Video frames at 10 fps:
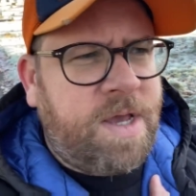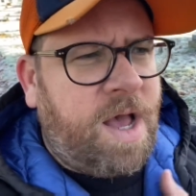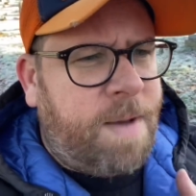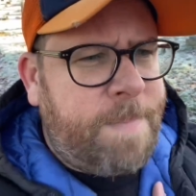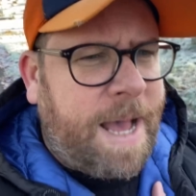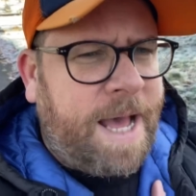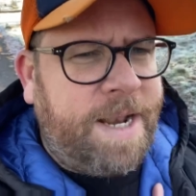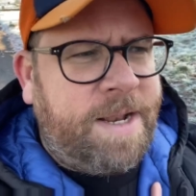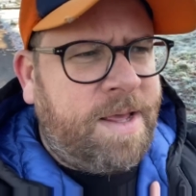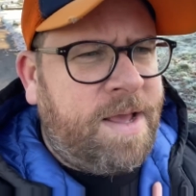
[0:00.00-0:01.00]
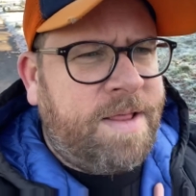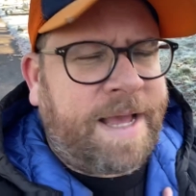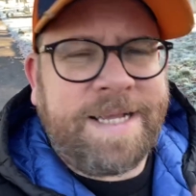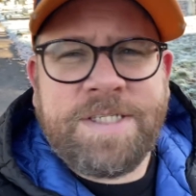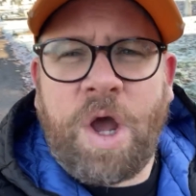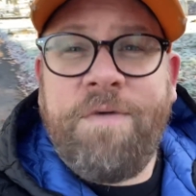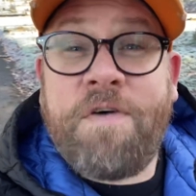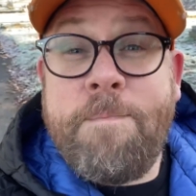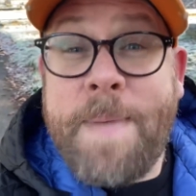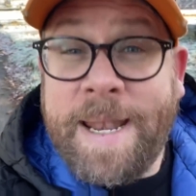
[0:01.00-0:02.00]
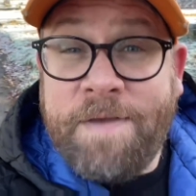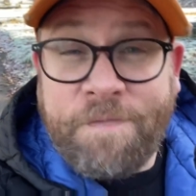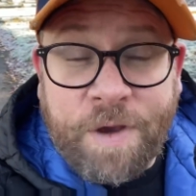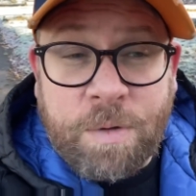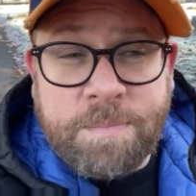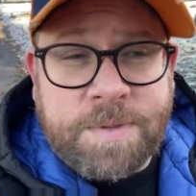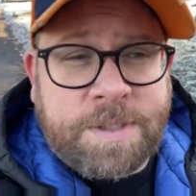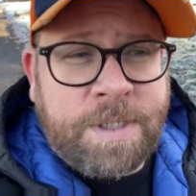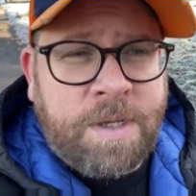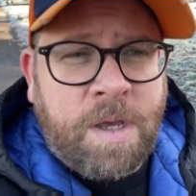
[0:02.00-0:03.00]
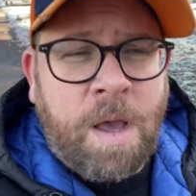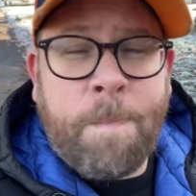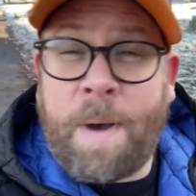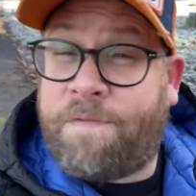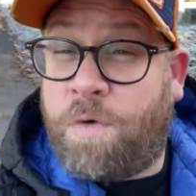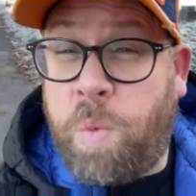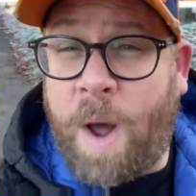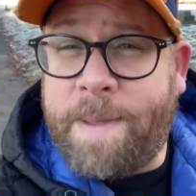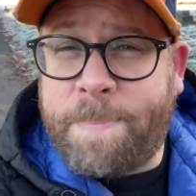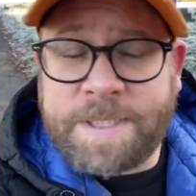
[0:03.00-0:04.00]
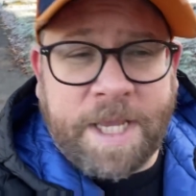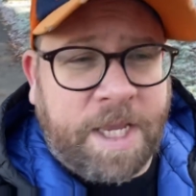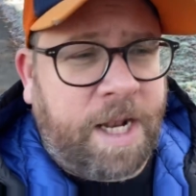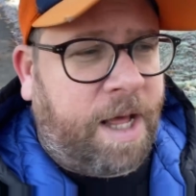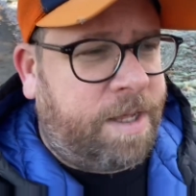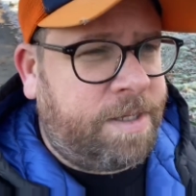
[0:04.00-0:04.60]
a man that is known for many films, but for one in particular,